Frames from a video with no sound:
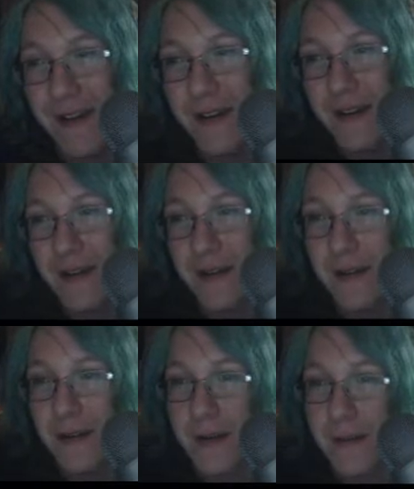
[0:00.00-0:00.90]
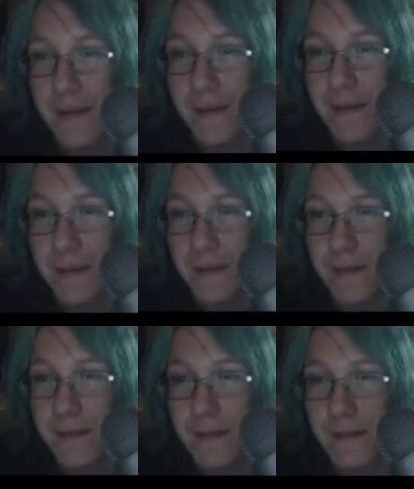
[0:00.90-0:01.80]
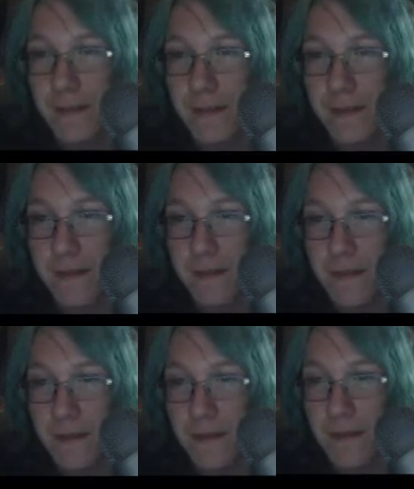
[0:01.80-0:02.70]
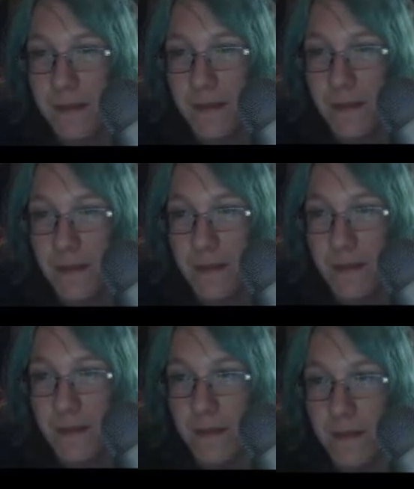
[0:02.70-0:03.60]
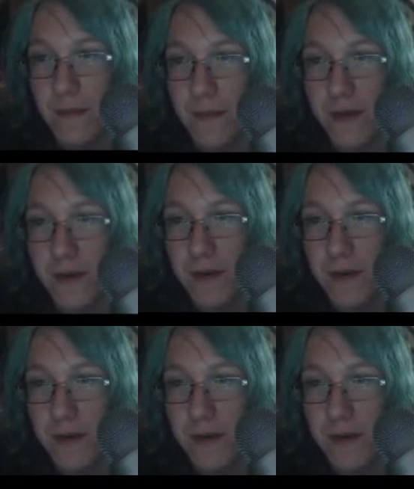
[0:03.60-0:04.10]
(no one is talking)